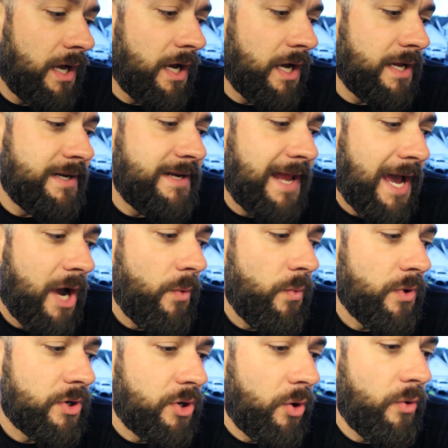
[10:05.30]
Uh, now
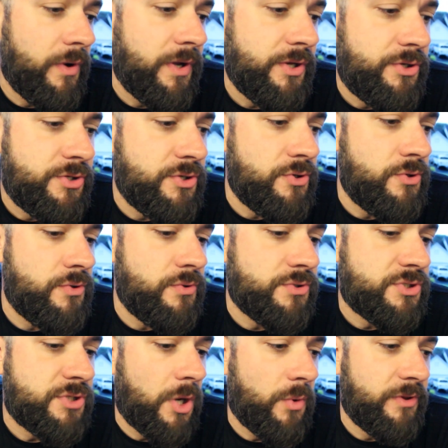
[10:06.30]
we're going to
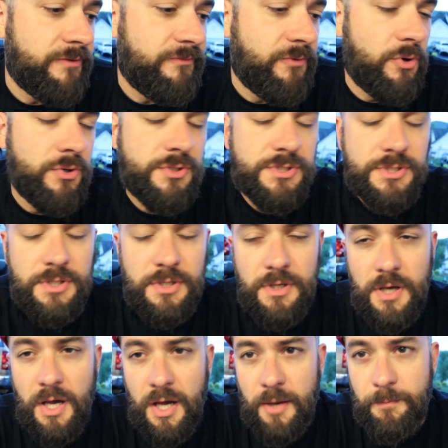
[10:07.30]
start with the first
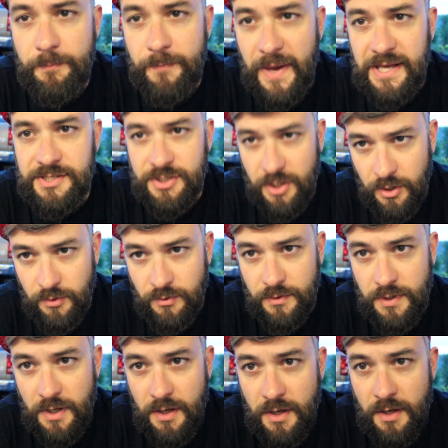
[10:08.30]
uh, base coat
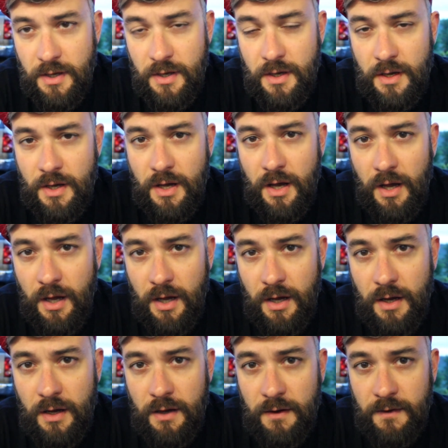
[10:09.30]

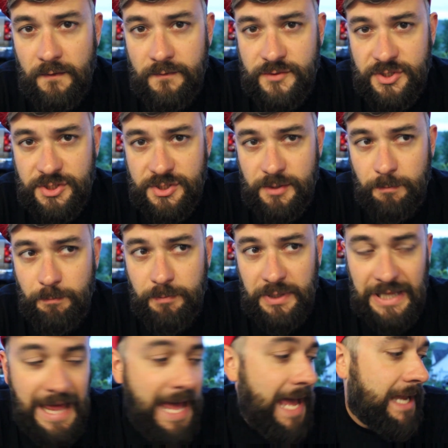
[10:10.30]
of just the
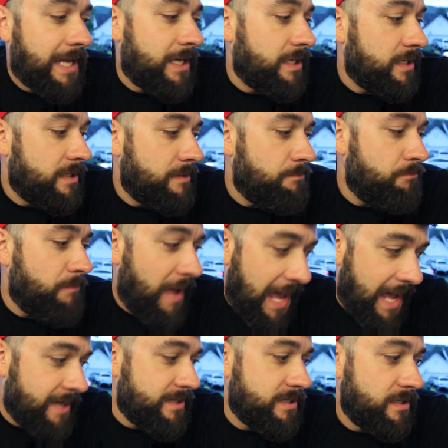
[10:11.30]
black
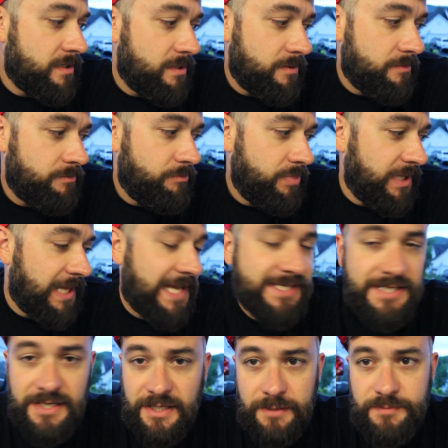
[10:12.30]
matte
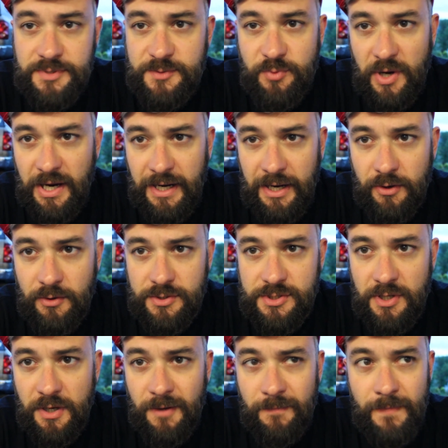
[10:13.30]
plastic dip spray and
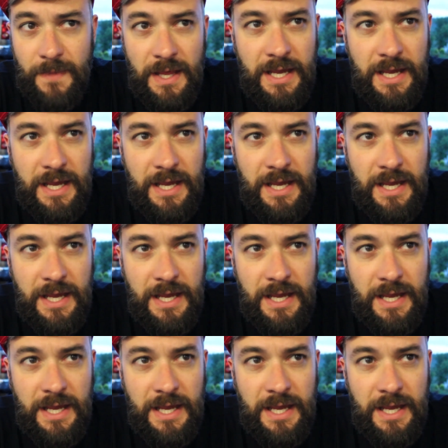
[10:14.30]
aerosol.